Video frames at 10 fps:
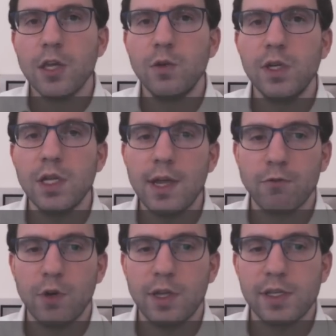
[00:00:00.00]
You needed that
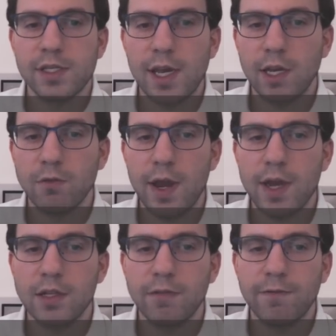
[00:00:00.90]
rook on the second
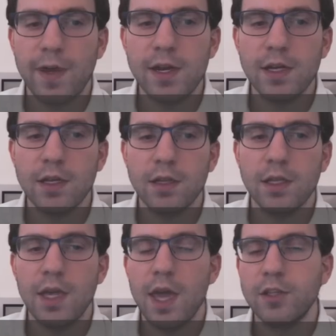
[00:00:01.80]
rank defending
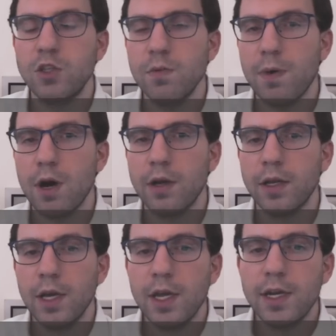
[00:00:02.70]
the a two pawn.
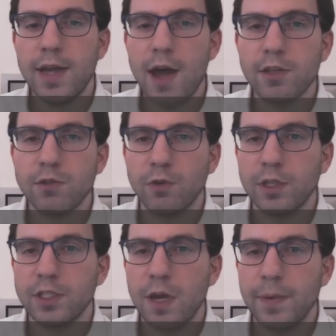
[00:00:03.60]
Now this rook
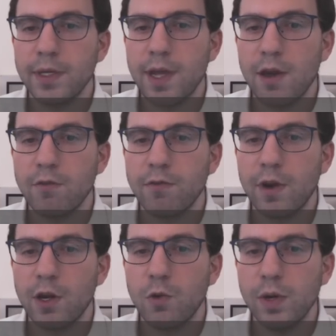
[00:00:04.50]
is coming down
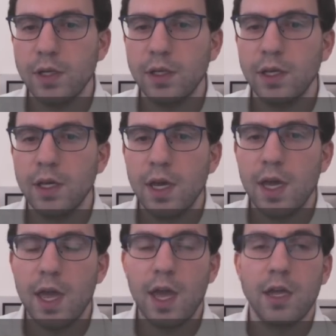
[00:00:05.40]
very quickly,
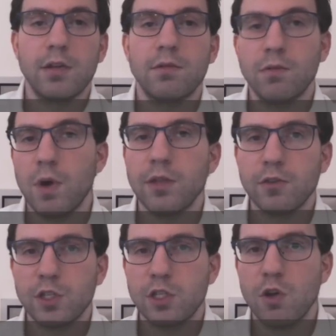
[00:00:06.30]
and, well,
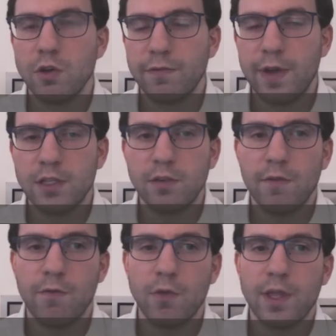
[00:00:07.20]
there's just no defense
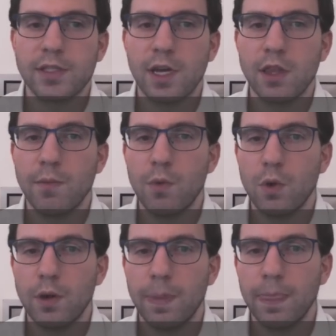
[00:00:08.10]
for that side of the board.